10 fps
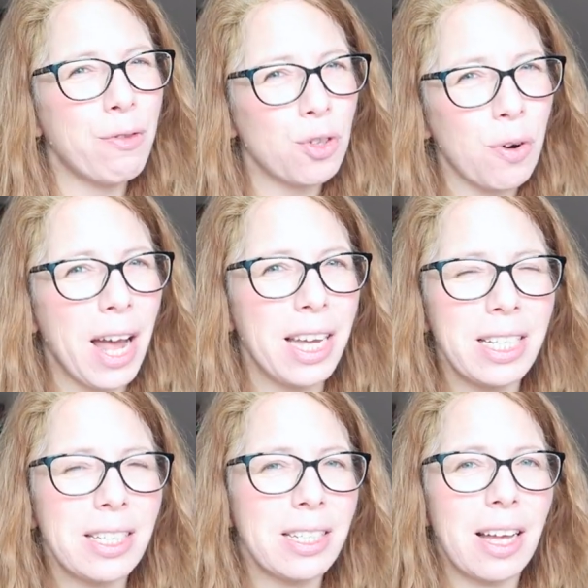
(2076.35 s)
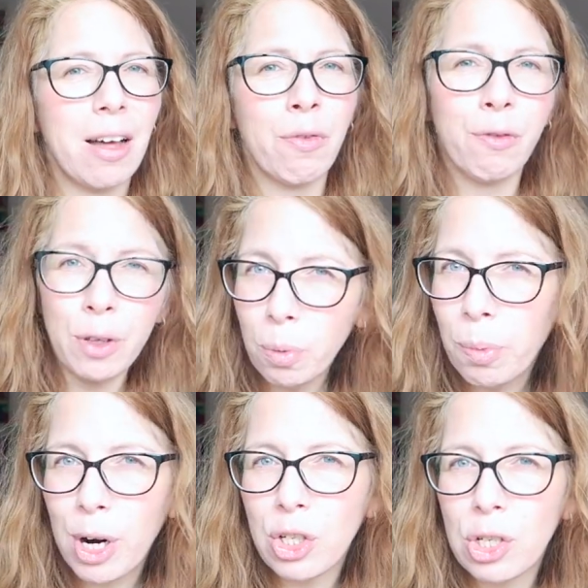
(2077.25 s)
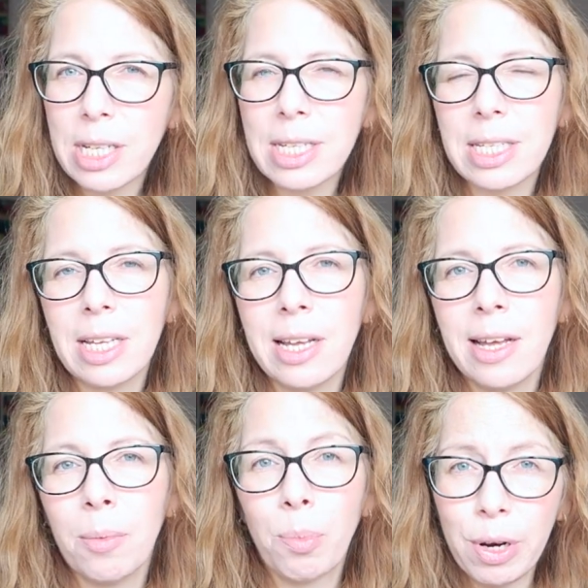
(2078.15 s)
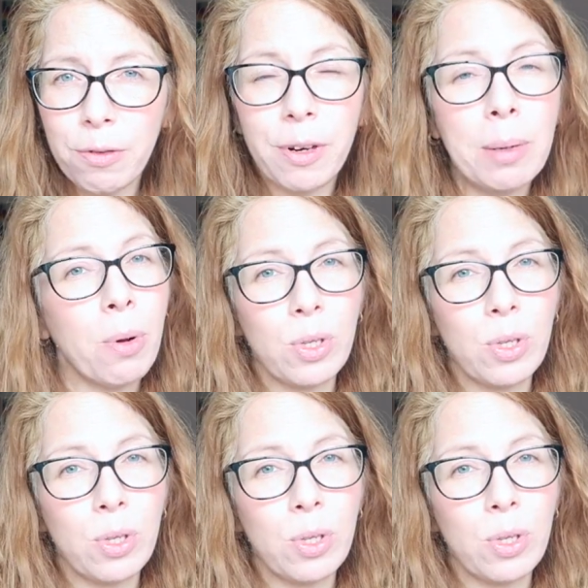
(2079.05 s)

I've tried a few brushes briefly.